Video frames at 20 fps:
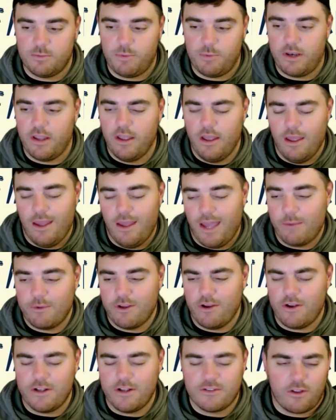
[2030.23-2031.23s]
But I'm
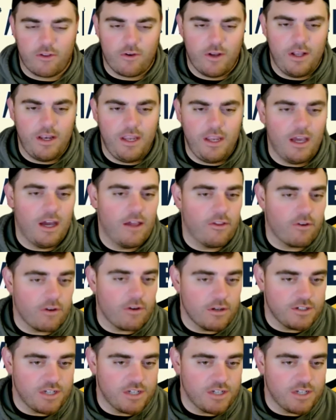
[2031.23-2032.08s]
curious, are there any other